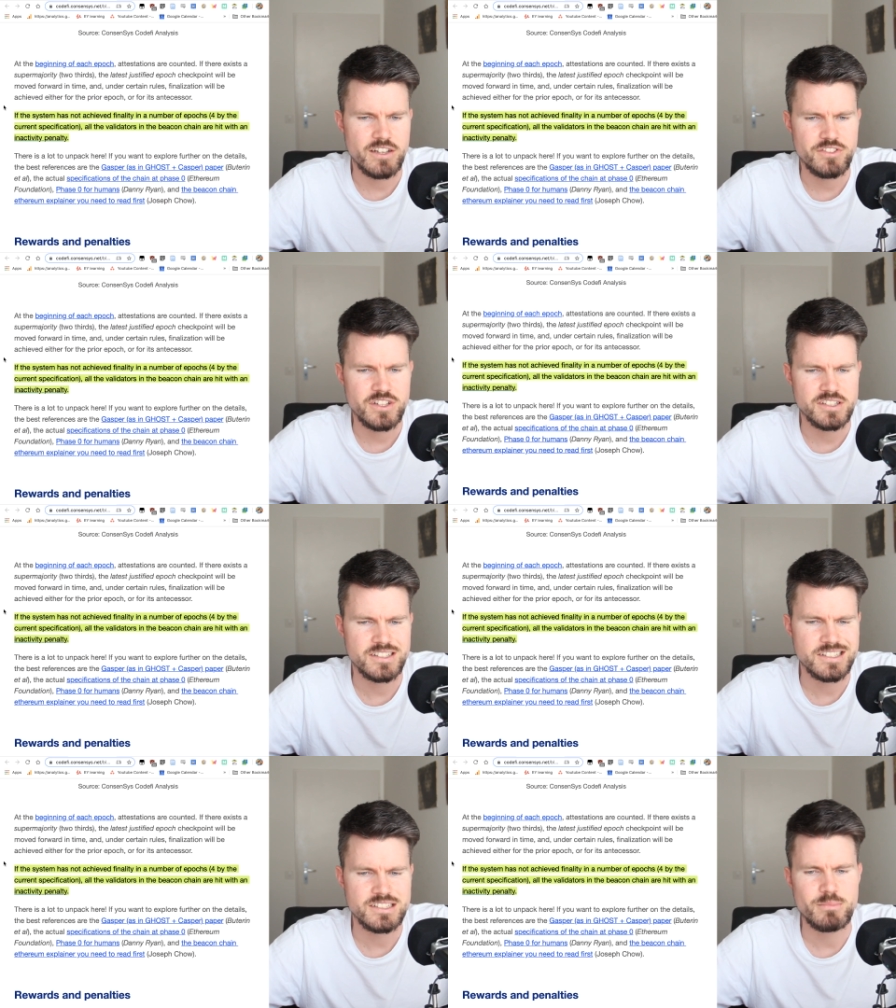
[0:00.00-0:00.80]
If the
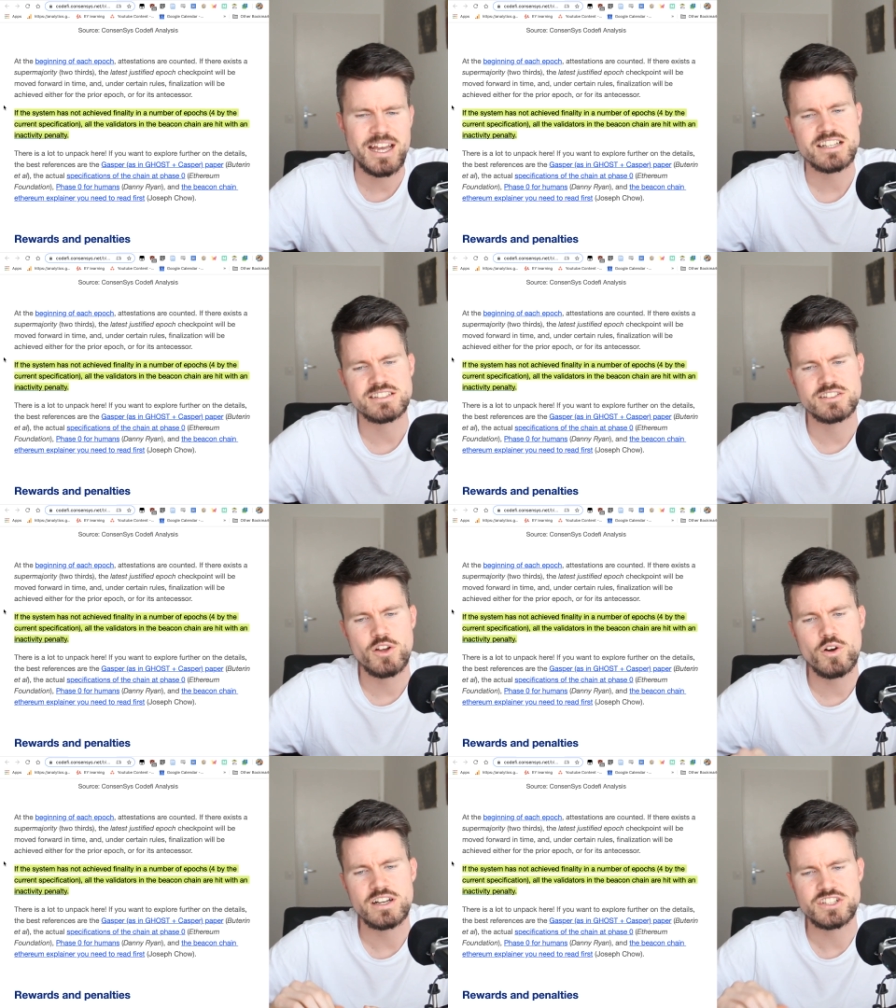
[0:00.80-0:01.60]
system has
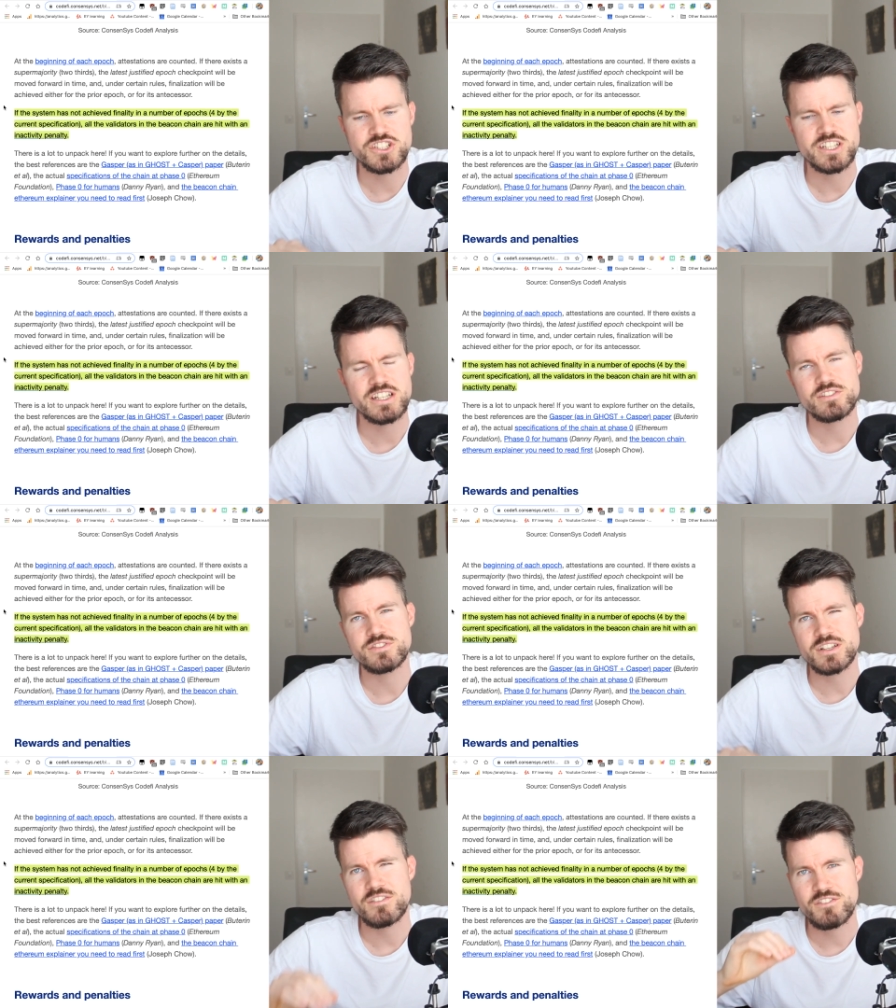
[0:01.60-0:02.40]
not
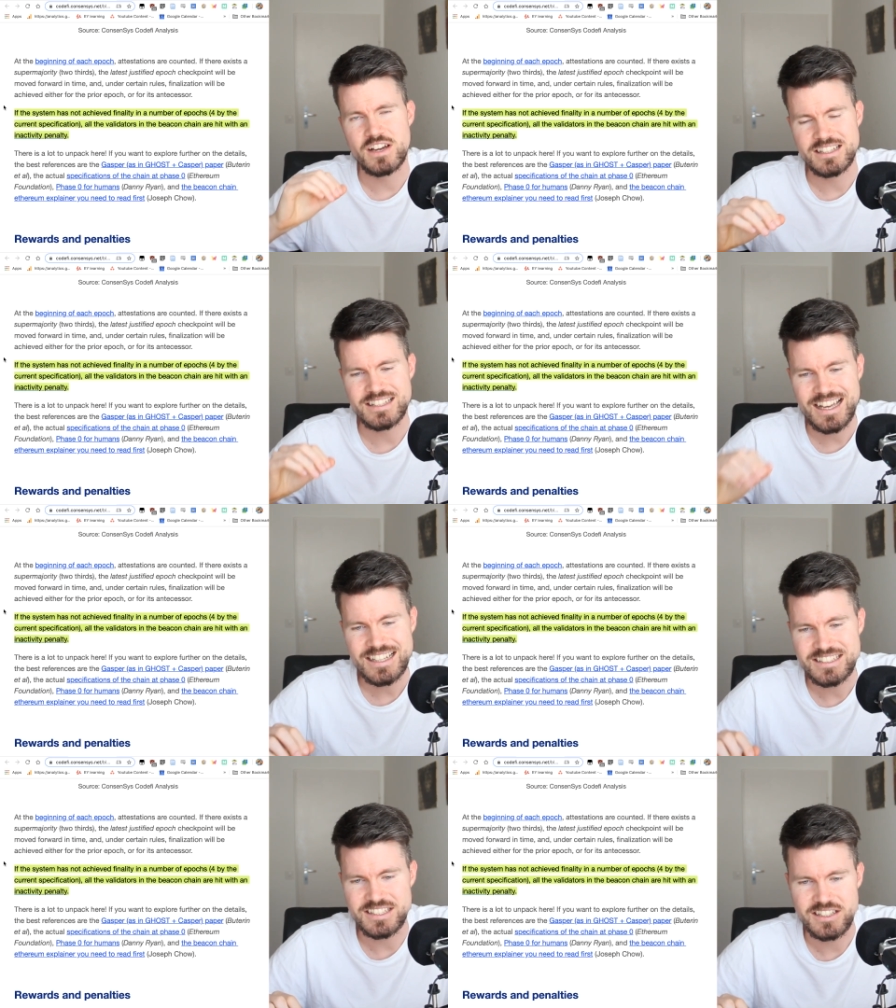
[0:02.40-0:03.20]
achieved
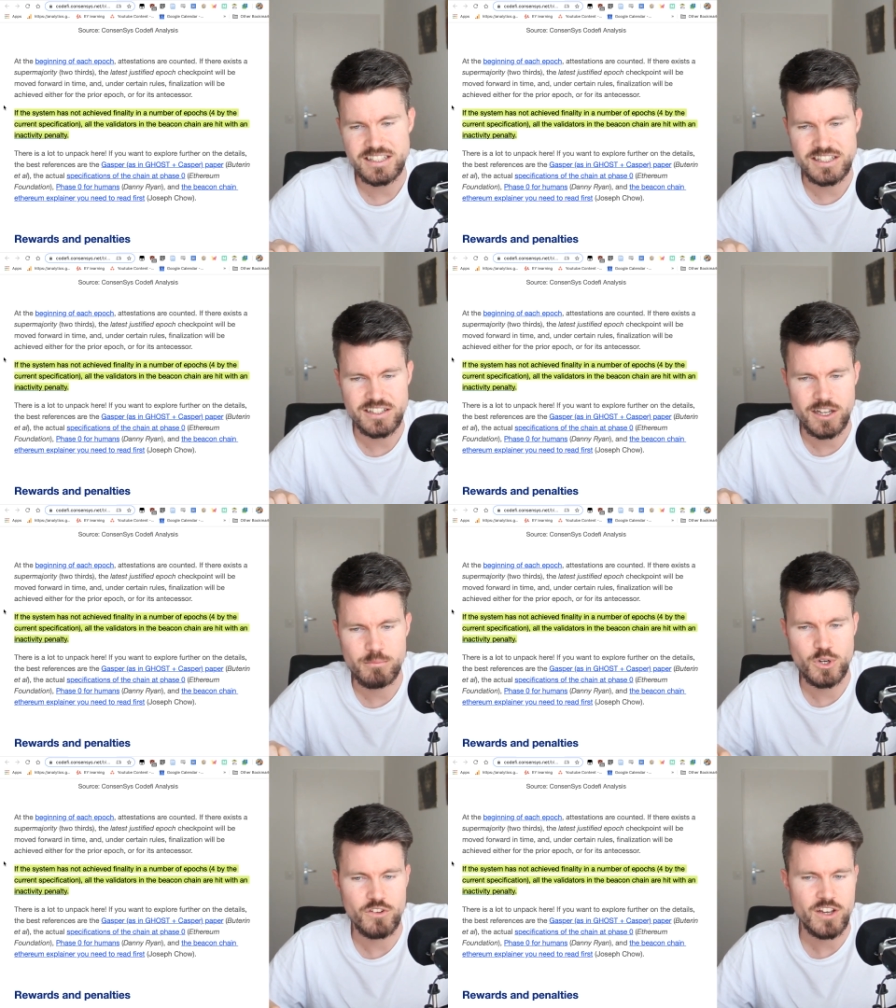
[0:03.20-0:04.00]
finality in a
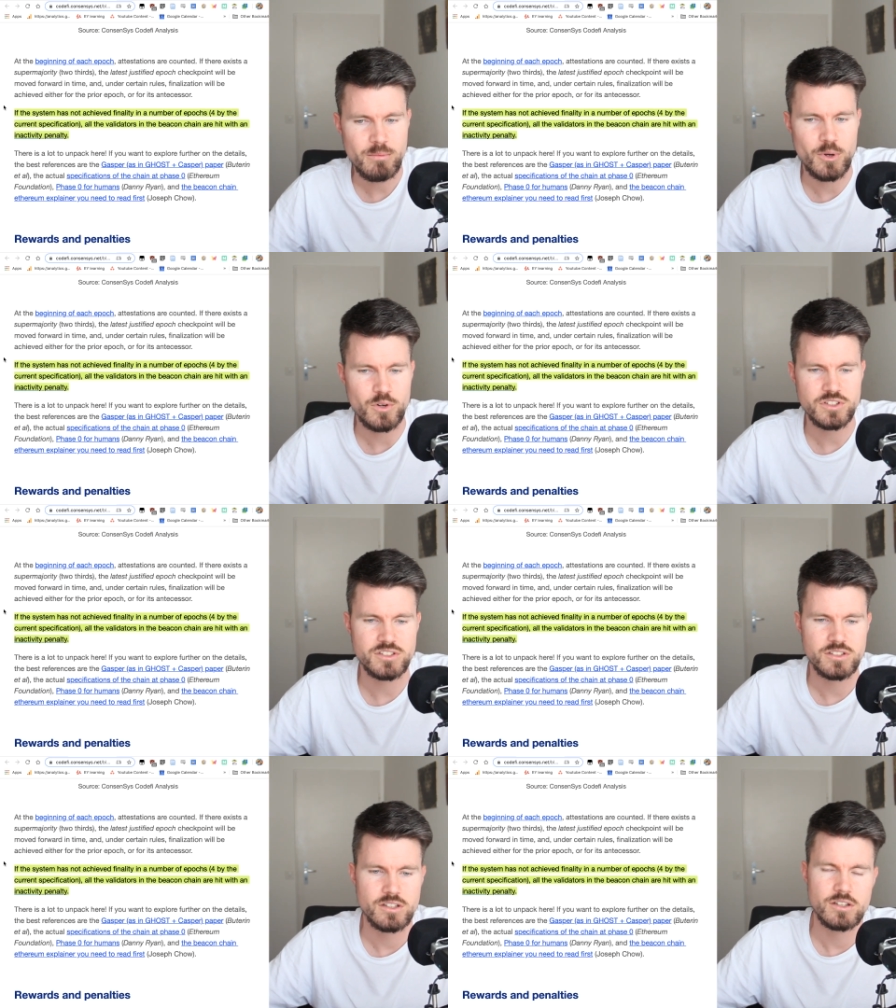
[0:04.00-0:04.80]
number of epochs,